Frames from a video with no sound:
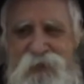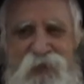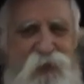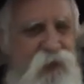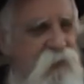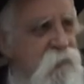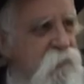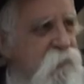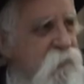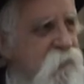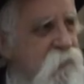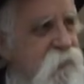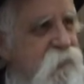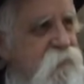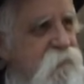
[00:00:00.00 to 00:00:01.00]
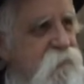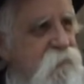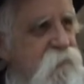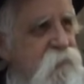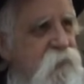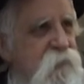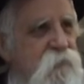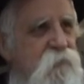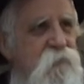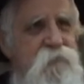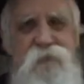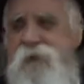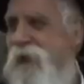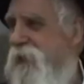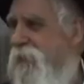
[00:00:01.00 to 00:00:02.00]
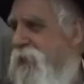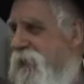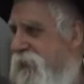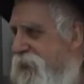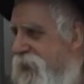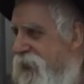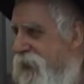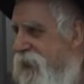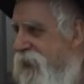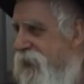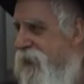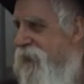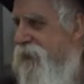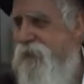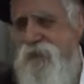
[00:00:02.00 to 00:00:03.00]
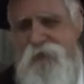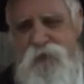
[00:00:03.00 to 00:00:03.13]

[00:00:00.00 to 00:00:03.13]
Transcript: angle of limud, another,